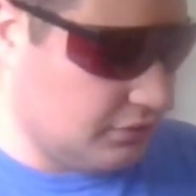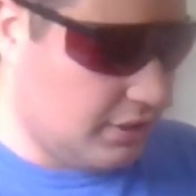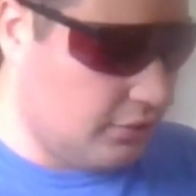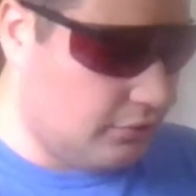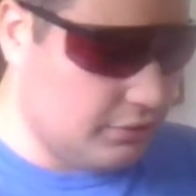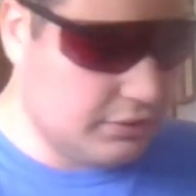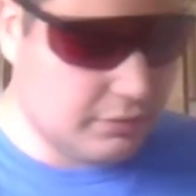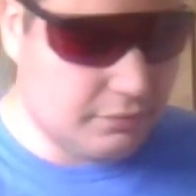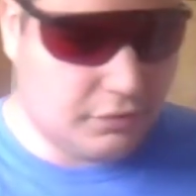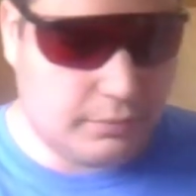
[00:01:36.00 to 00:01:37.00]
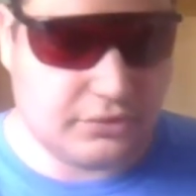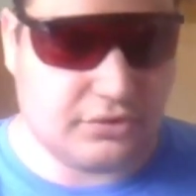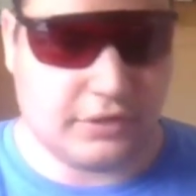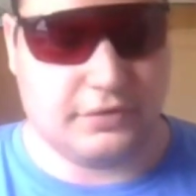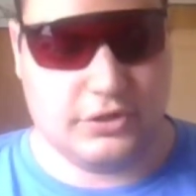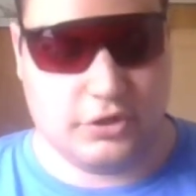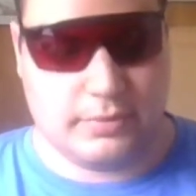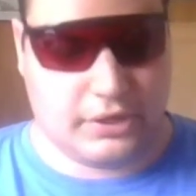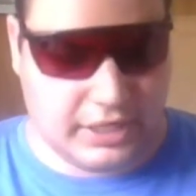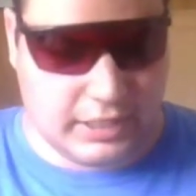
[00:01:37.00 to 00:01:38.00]
not only confirming stuff I know
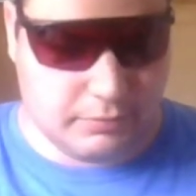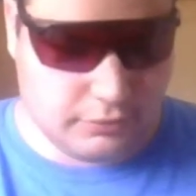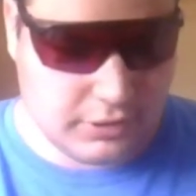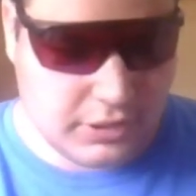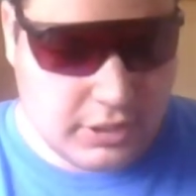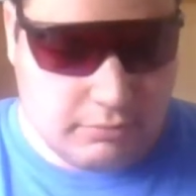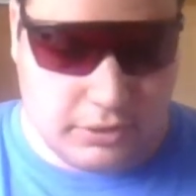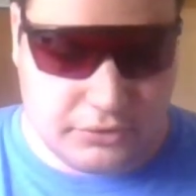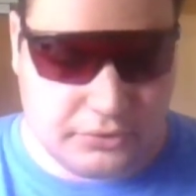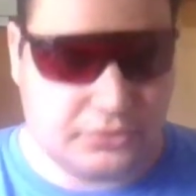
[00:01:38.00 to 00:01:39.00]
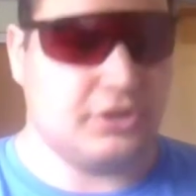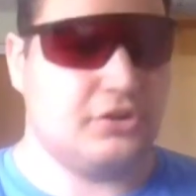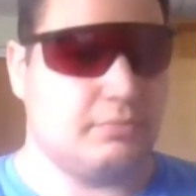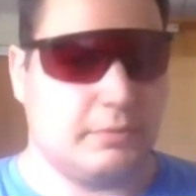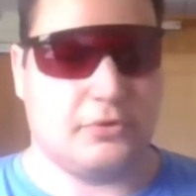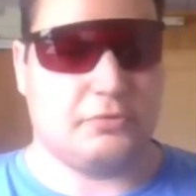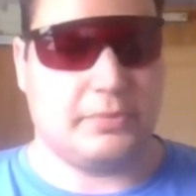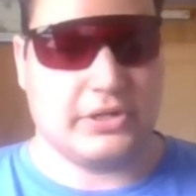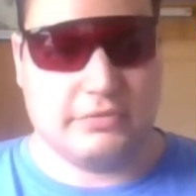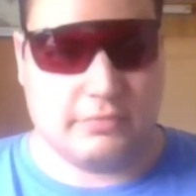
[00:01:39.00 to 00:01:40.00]
about Apple, but also changing my
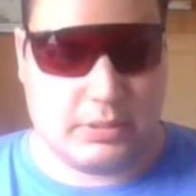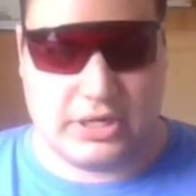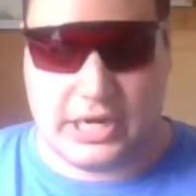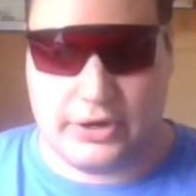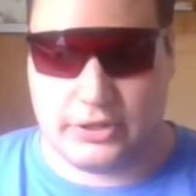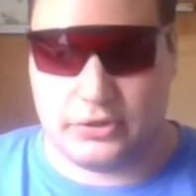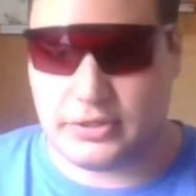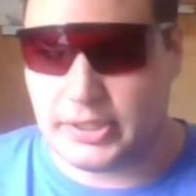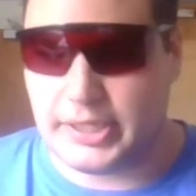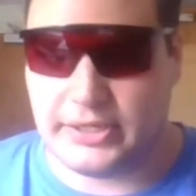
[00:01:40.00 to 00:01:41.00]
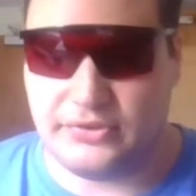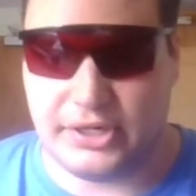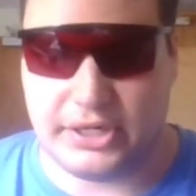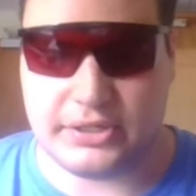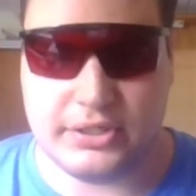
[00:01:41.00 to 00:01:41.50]
perspective about how I look at tech,